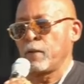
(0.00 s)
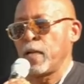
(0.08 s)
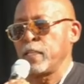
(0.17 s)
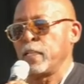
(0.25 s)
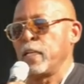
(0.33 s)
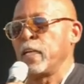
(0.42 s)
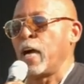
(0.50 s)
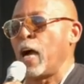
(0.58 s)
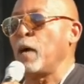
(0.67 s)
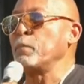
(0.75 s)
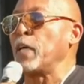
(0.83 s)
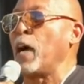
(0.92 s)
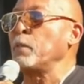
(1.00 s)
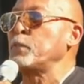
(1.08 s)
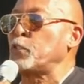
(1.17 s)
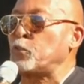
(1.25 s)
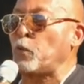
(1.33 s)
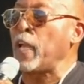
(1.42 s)
I'm
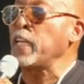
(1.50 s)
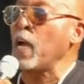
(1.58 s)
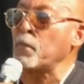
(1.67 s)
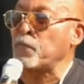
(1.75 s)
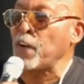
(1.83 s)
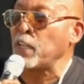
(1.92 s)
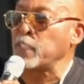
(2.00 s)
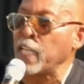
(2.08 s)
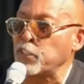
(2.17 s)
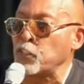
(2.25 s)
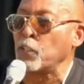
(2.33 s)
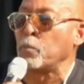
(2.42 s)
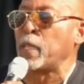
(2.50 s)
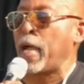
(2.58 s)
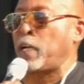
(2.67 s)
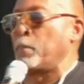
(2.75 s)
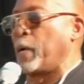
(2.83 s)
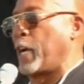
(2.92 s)
straight up foundation of
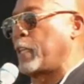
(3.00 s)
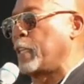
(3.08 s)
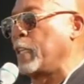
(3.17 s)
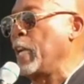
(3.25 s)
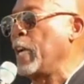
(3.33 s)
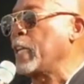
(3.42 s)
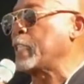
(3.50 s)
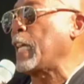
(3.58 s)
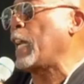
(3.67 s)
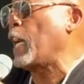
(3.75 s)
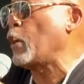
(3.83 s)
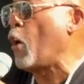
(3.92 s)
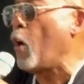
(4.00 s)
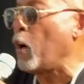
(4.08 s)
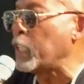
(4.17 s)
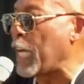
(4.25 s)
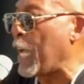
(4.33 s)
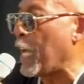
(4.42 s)
Black America, because I got all the